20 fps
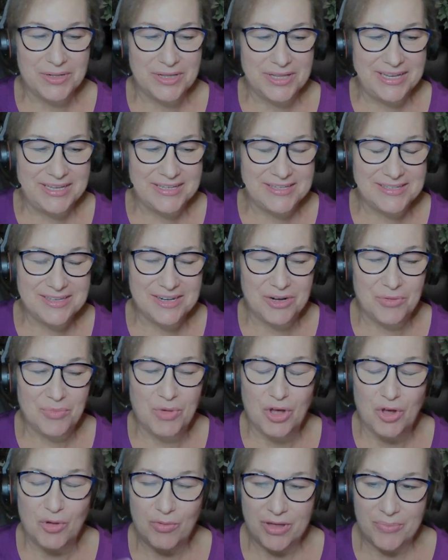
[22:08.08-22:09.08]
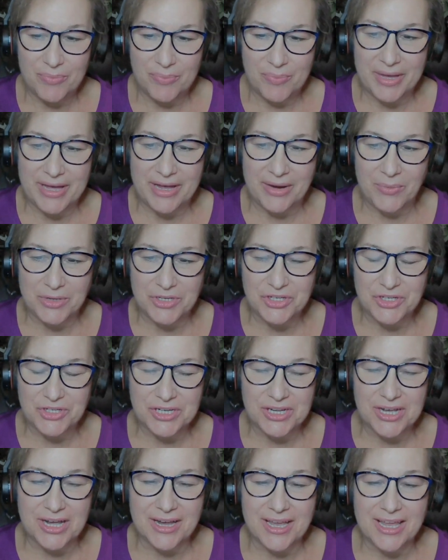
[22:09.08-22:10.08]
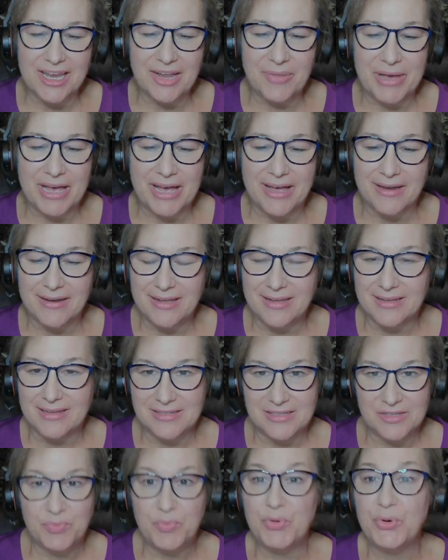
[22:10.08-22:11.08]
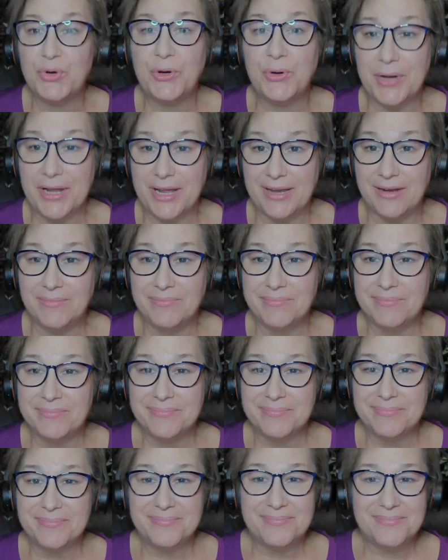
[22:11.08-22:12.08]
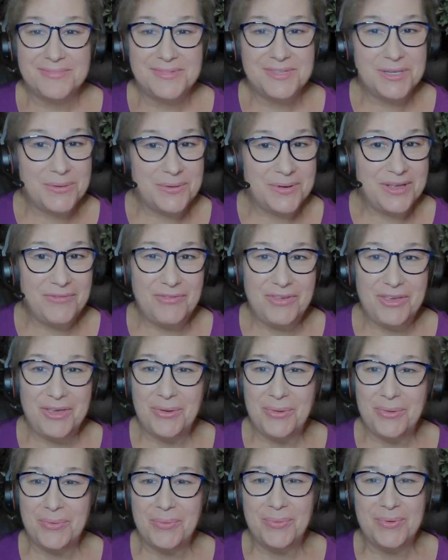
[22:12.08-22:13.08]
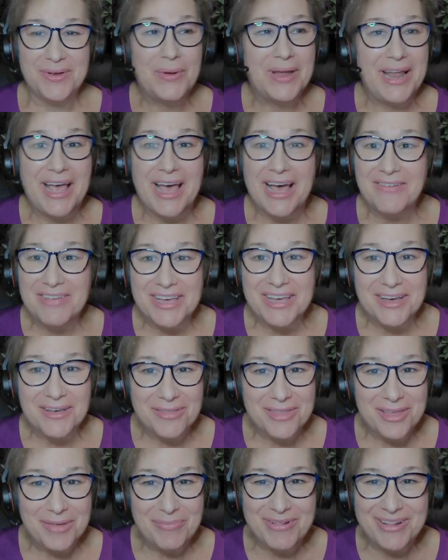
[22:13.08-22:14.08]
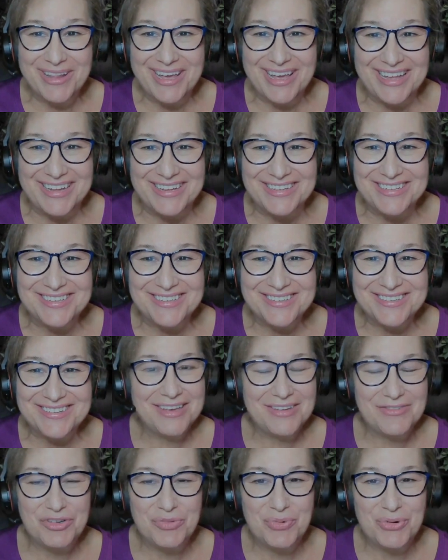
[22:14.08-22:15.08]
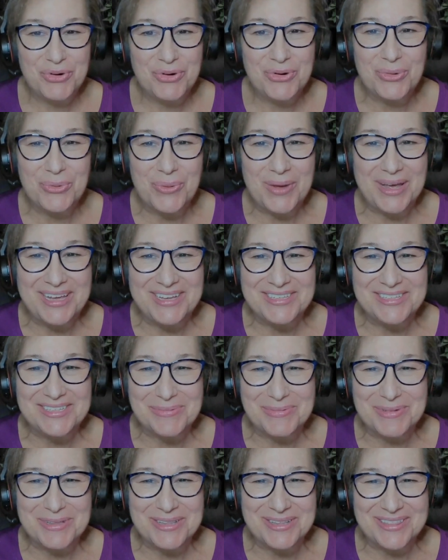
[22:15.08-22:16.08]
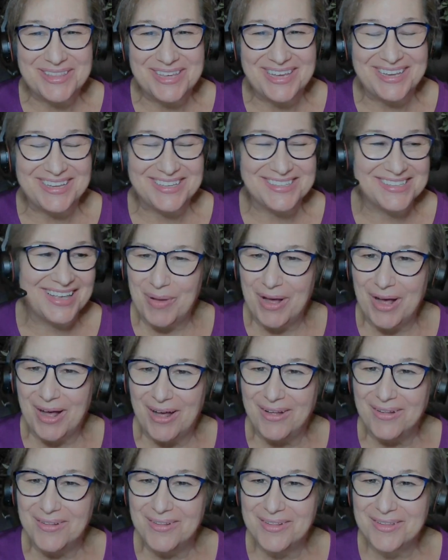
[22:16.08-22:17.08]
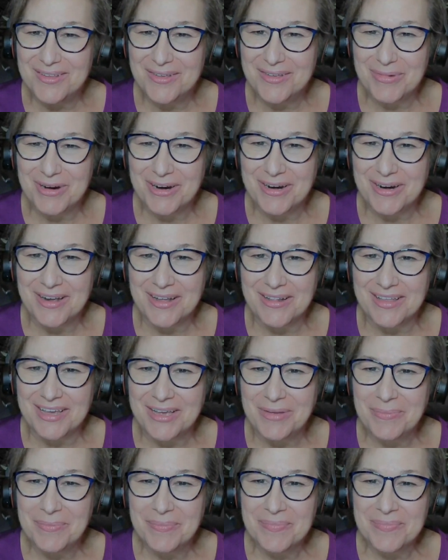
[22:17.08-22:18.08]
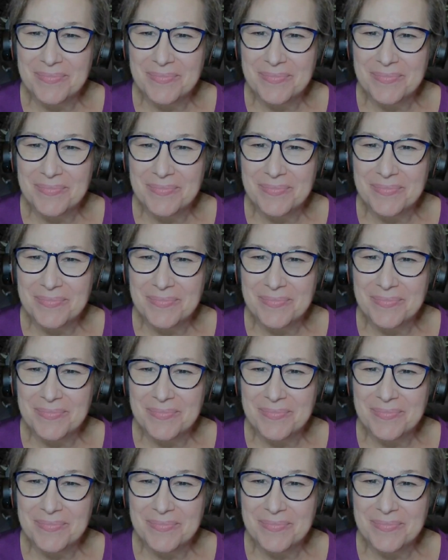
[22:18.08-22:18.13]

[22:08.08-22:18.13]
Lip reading: release in a moment, but what you're talking about is pruning. So if you want to have a healthy plant, you have to prune away some of the things. Paul Martinelli,